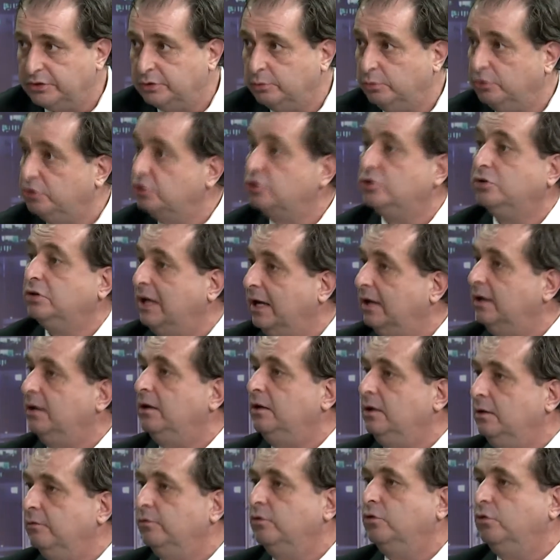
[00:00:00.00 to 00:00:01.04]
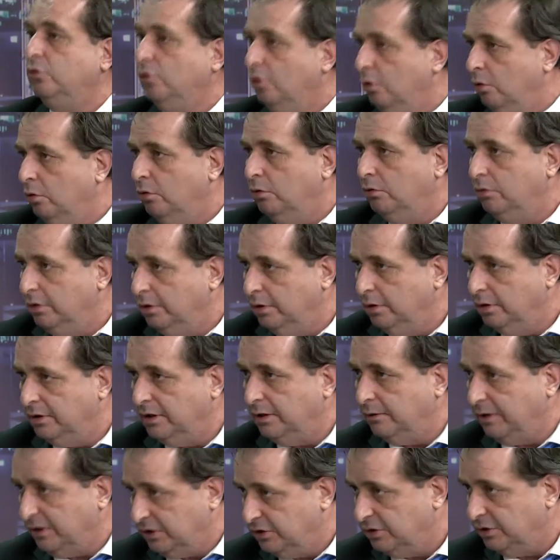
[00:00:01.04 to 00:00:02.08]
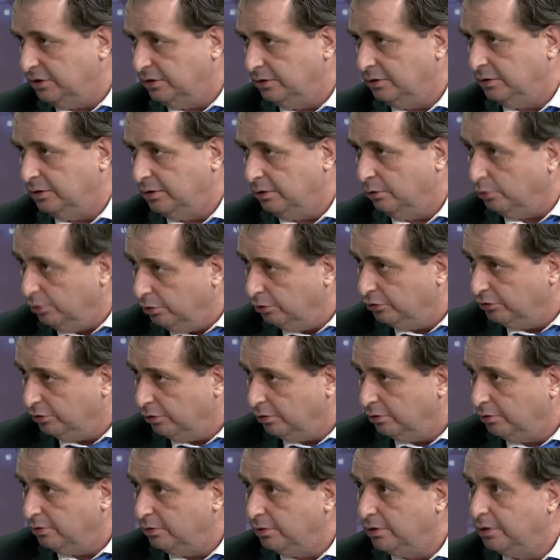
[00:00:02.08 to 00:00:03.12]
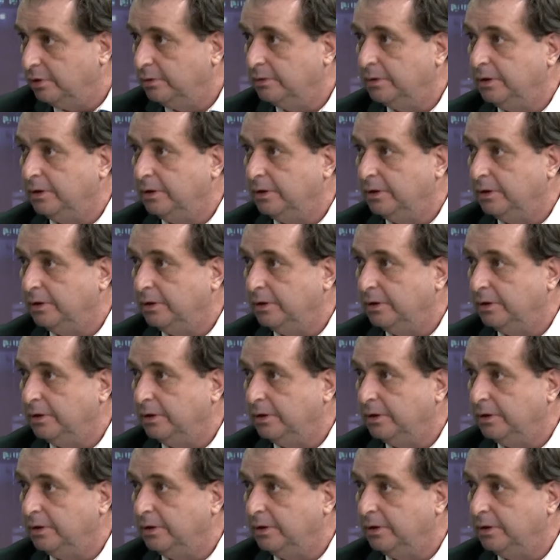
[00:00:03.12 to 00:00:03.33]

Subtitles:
which can even go direction Oyo-Tolgoi.